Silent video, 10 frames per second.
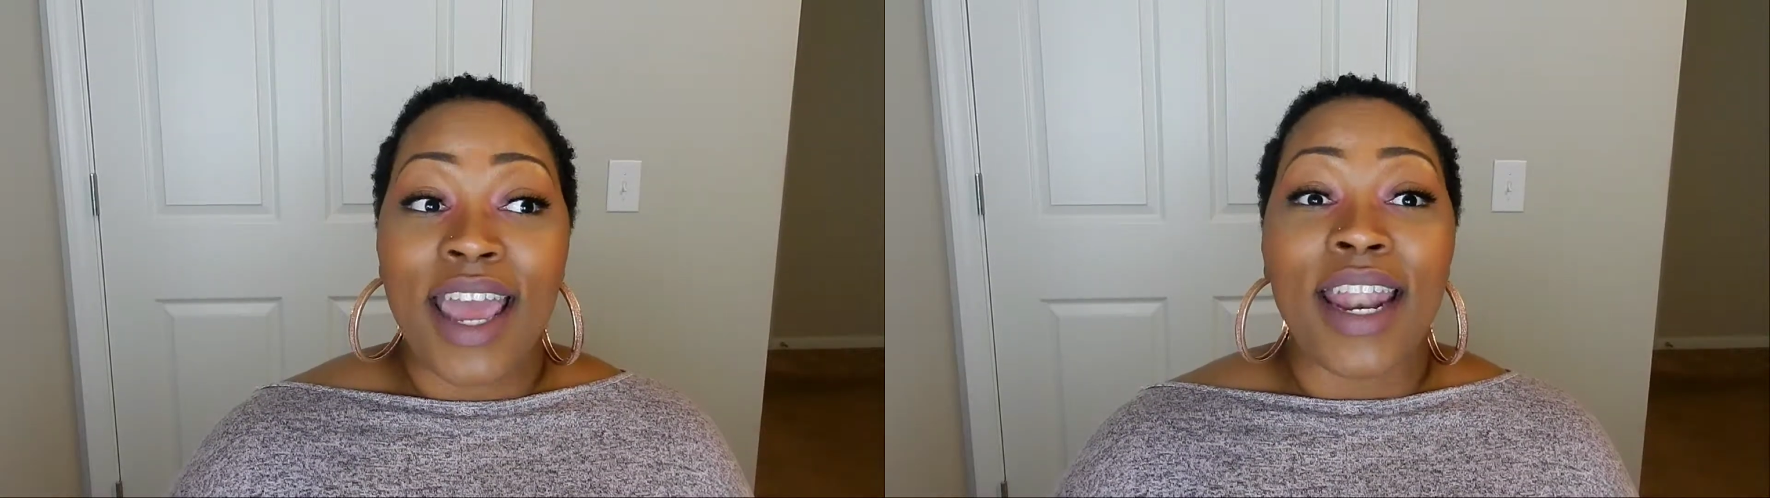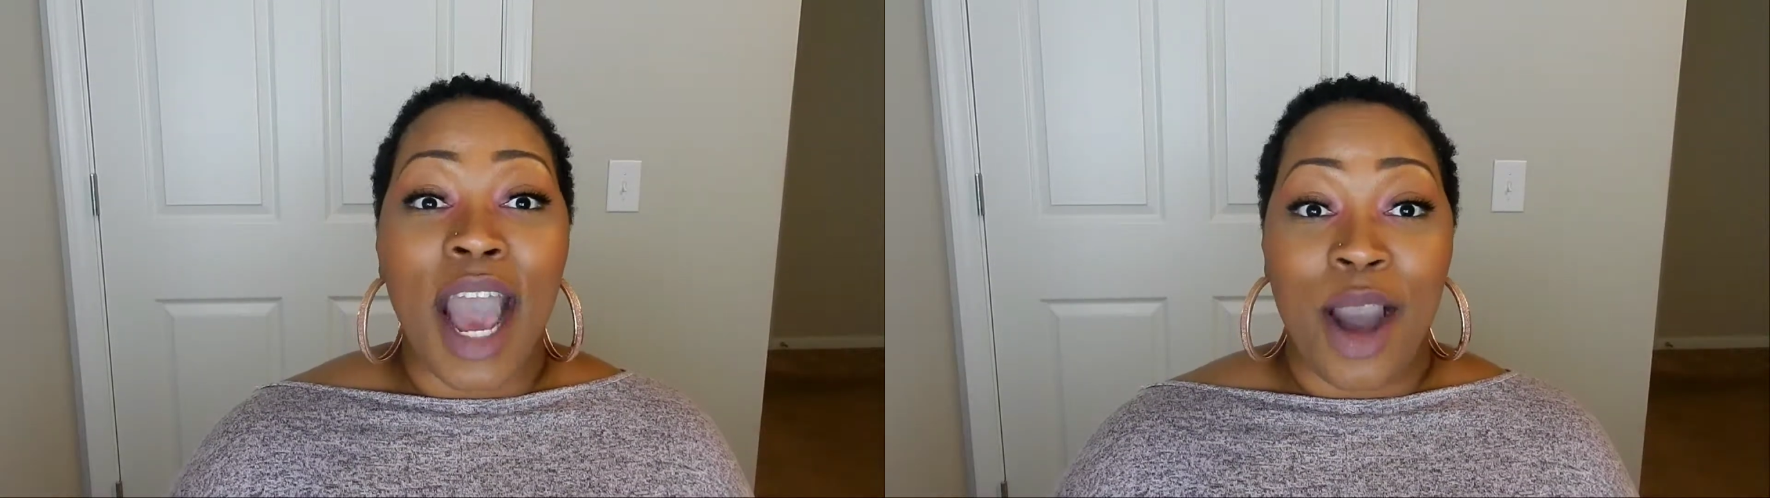
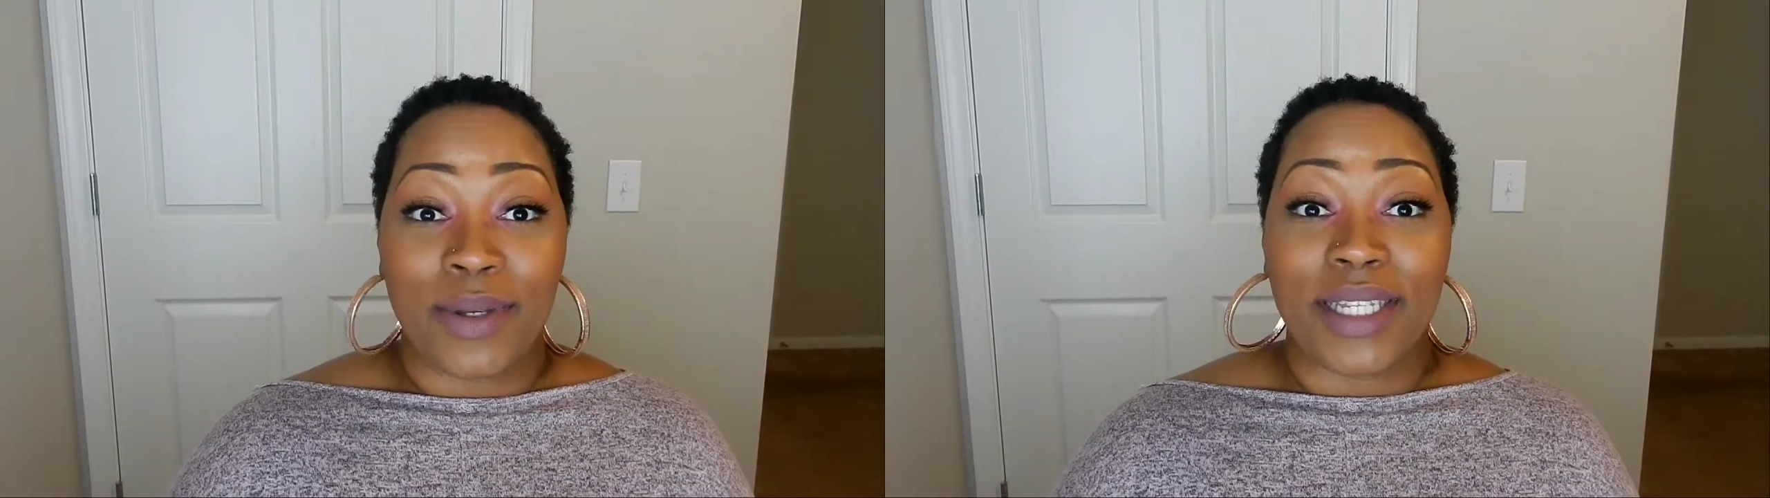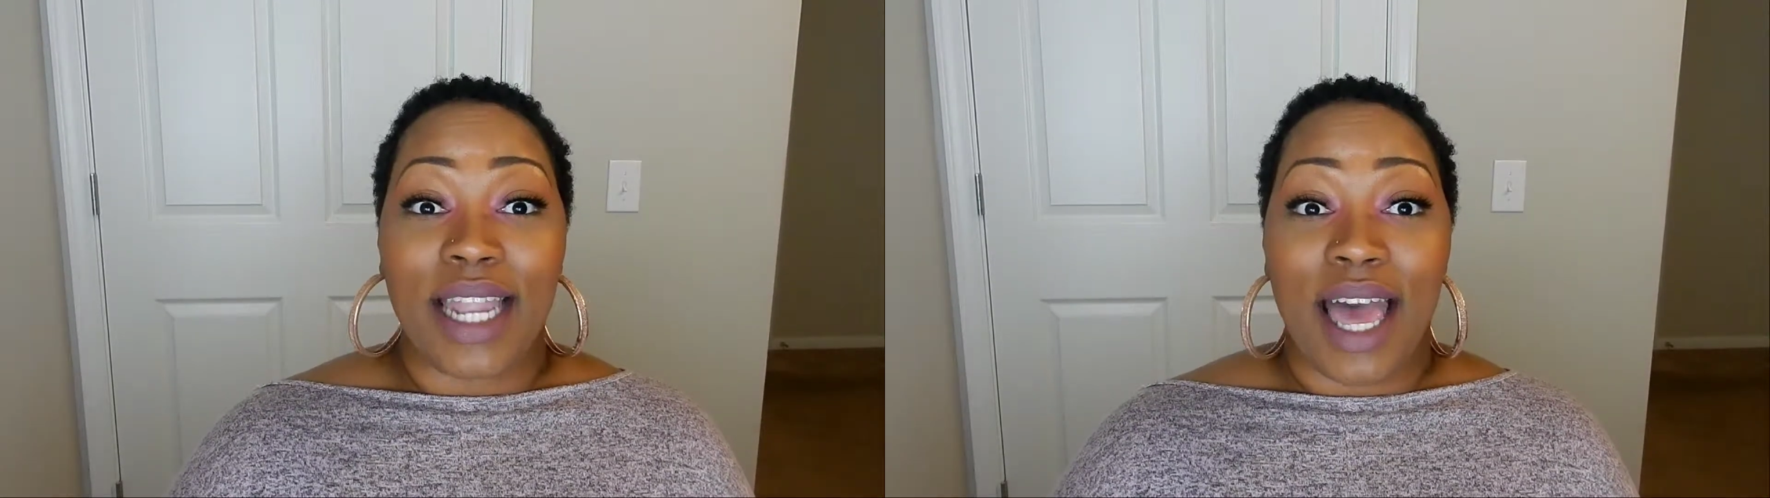and I was